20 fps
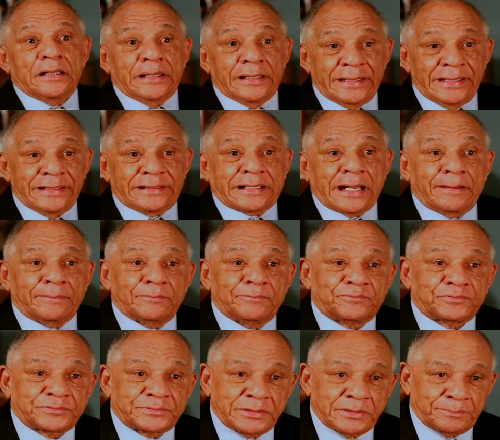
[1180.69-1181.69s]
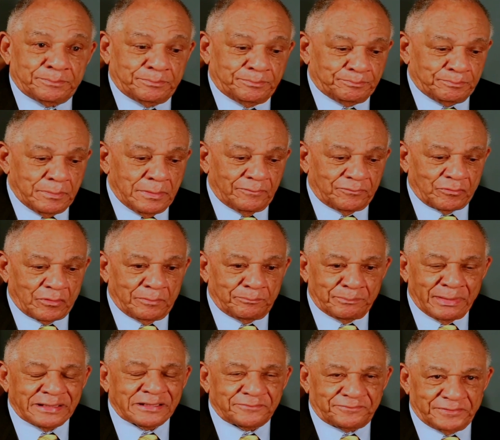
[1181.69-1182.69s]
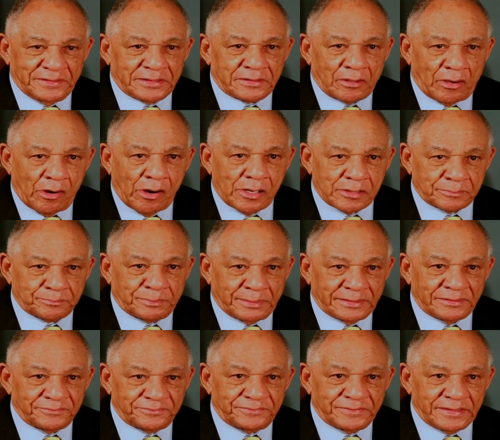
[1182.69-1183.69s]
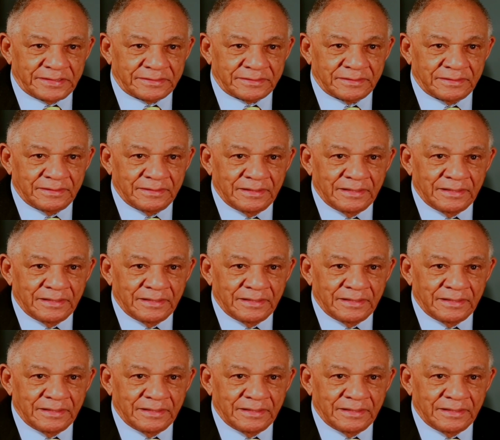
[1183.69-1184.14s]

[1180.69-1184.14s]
He comes for a benefit, a heart benefit.